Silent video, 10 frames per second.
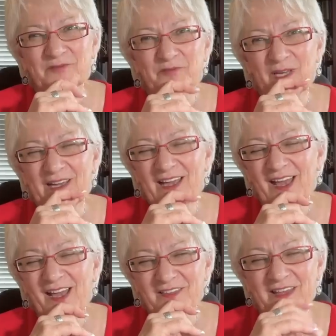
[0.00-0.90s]
and, but I,
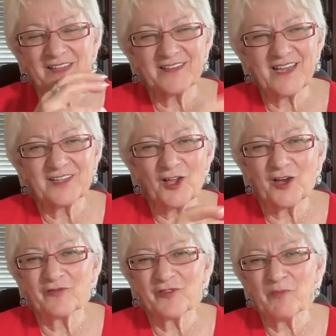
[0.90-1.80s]
I so think much. That a lot
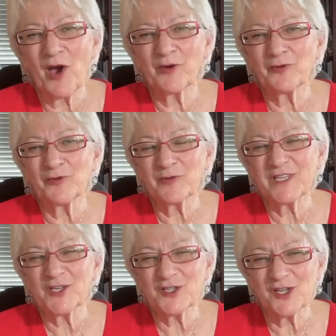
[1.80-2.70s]
of the modern
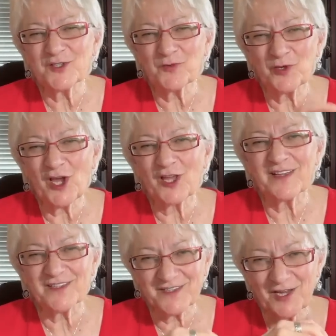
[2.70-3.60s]
traditions were not
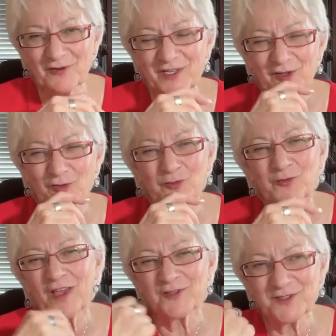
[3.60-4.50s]
necessarily the two
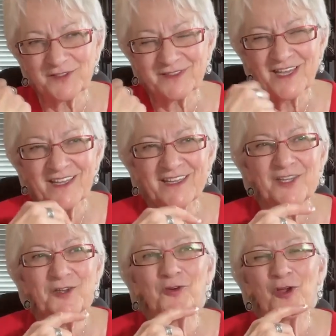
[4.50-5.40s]
thousand
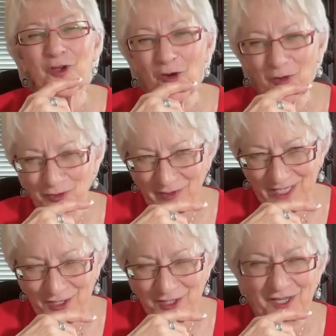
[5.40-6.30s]
year ago
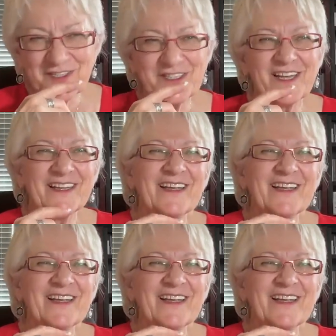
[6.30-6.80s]
traditions.